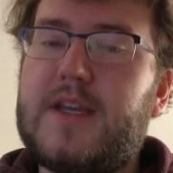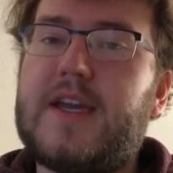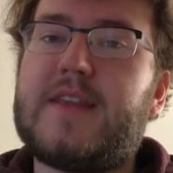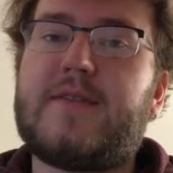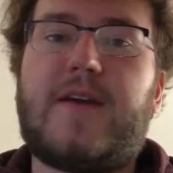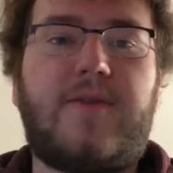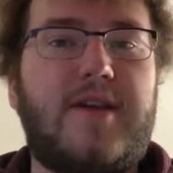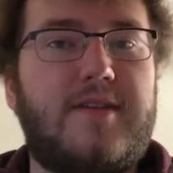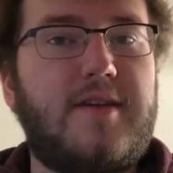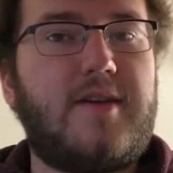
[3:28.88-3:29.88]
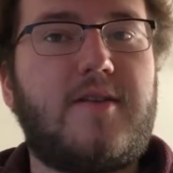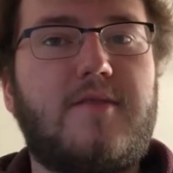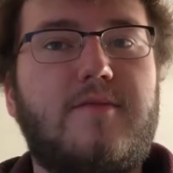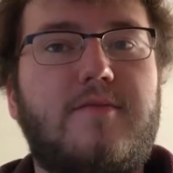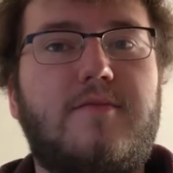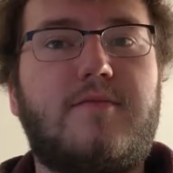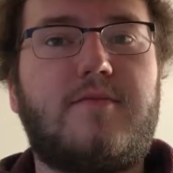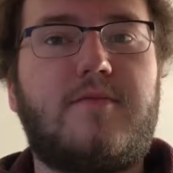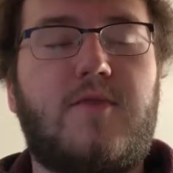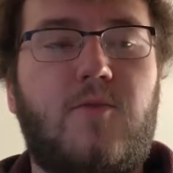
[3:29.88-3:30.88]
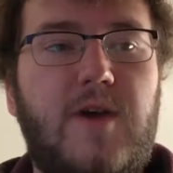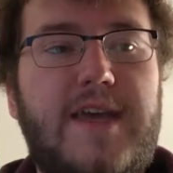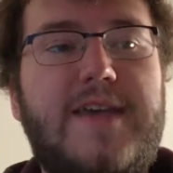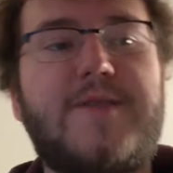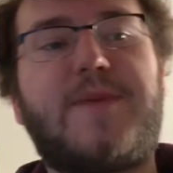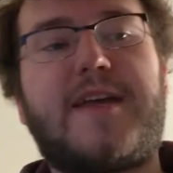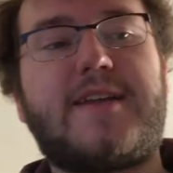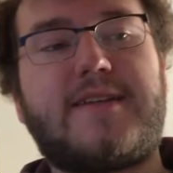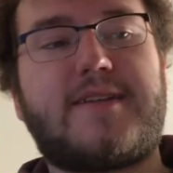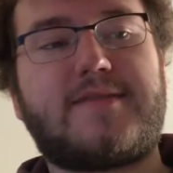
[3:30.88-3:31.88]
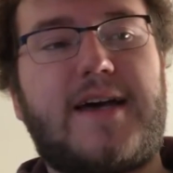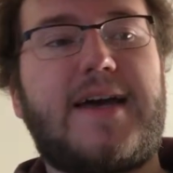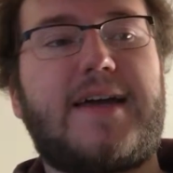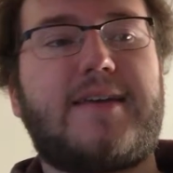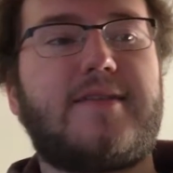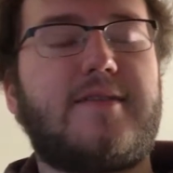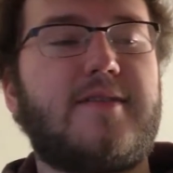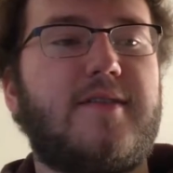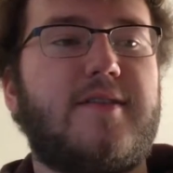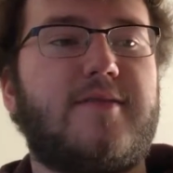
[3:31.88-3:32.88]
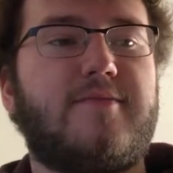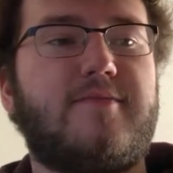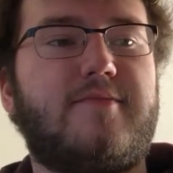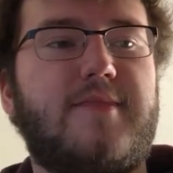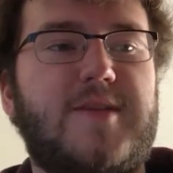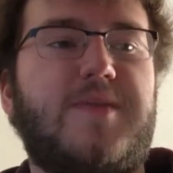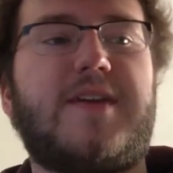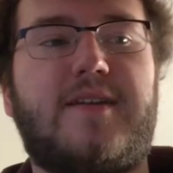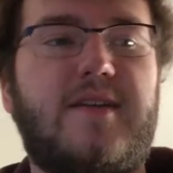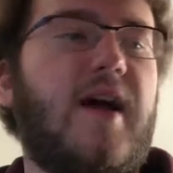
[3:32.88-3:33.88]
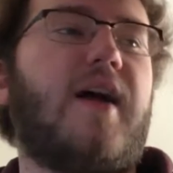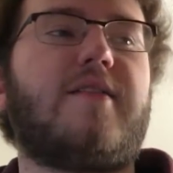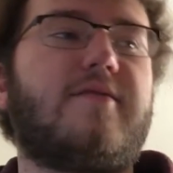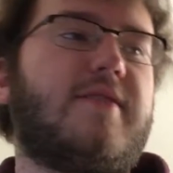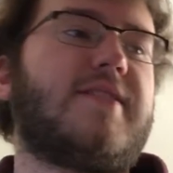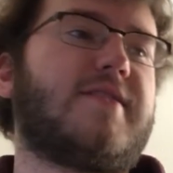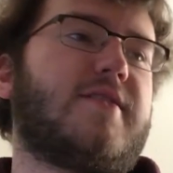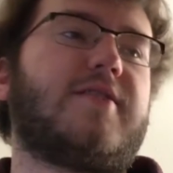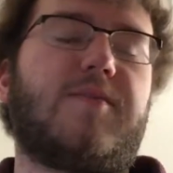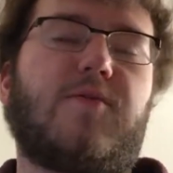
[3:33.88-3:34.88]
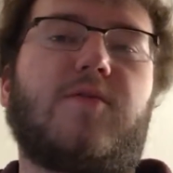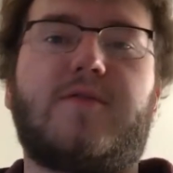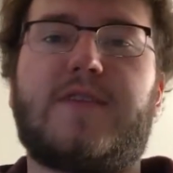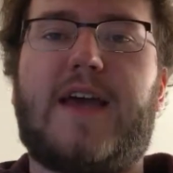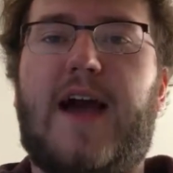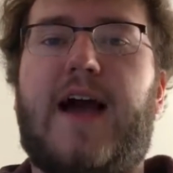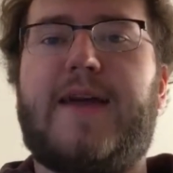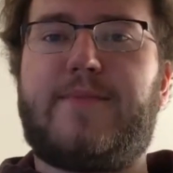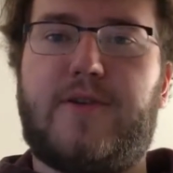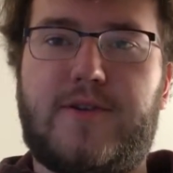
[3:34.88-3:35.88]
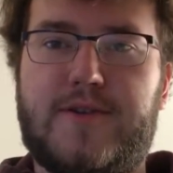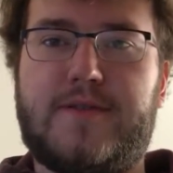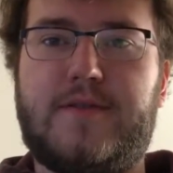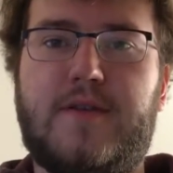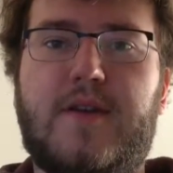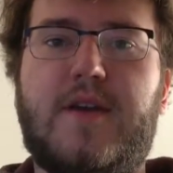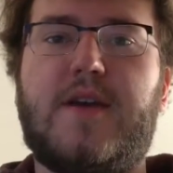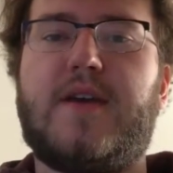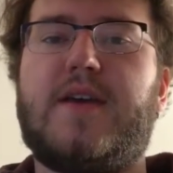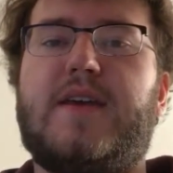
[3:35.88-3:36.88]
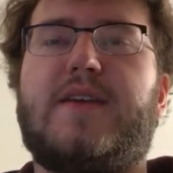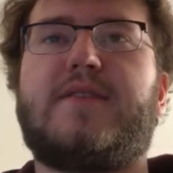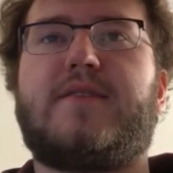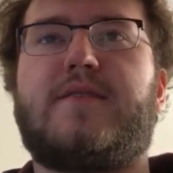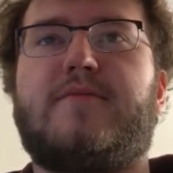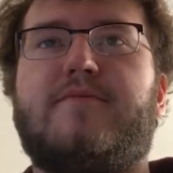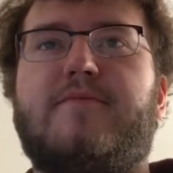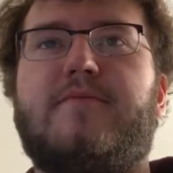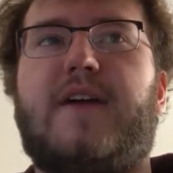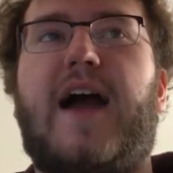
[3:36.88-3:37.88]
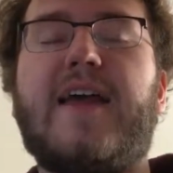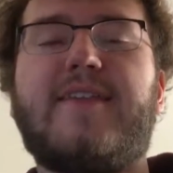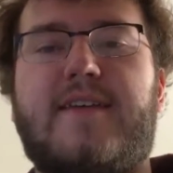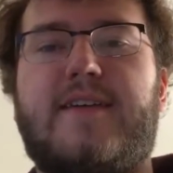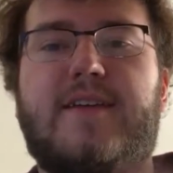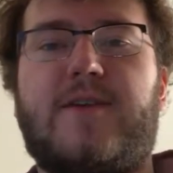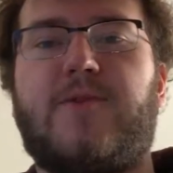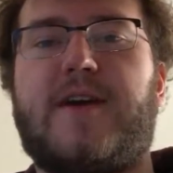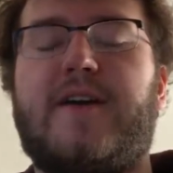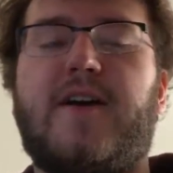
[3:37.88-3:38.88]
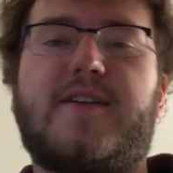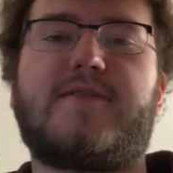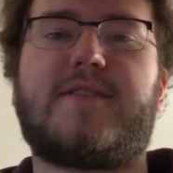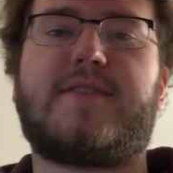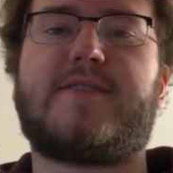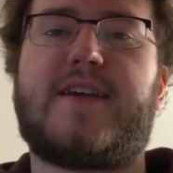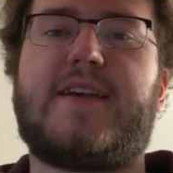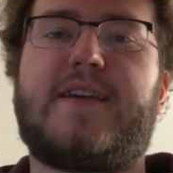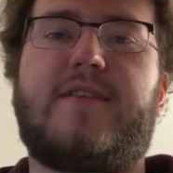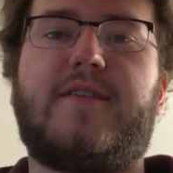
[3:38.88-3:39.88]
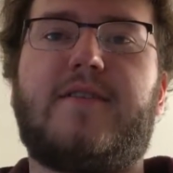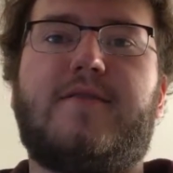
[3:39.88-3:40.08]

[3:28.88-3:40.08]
And that right there, the way he's painted in this light, as being not necessarily a morally high person, is, I think anyway, Huxley's saying,